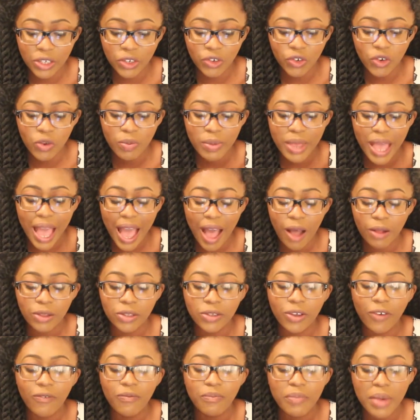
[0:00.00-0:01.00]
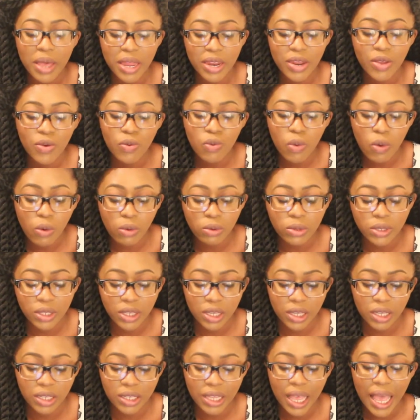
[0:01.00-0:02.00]
drew me out of many
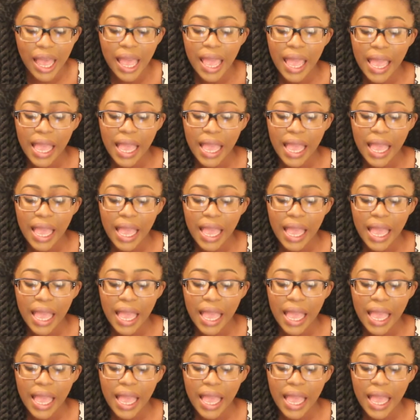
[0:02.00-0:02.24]
waters,